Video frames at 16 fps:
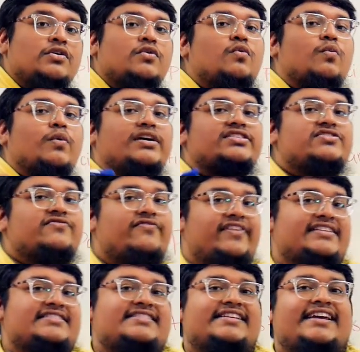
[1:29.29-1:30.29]
what's
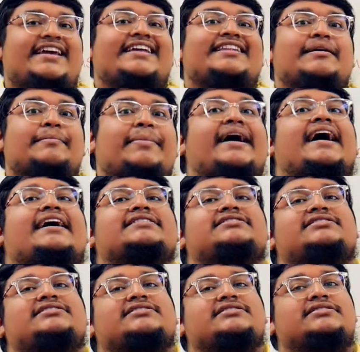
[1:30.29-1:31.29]
visit in the
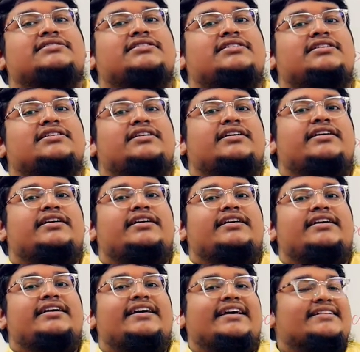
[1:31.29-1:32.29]
past?
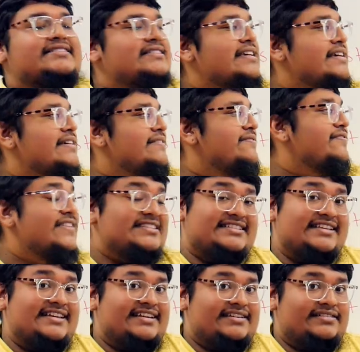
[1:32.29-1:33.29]
It's
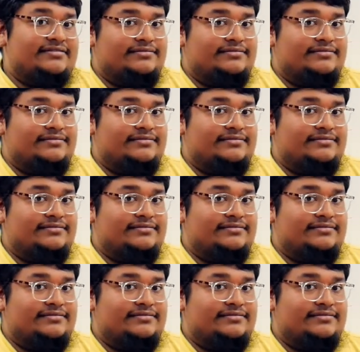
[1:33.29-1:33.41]
visited,